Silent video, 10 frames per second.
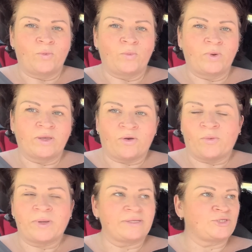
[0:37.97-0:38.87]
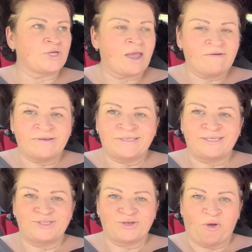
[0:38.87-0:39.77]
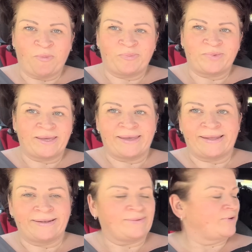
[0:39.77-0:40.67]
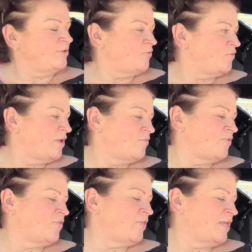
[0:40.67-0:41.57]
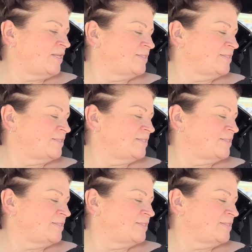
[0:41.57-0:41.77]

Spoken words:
We're going charity shopping. One of your favourite things,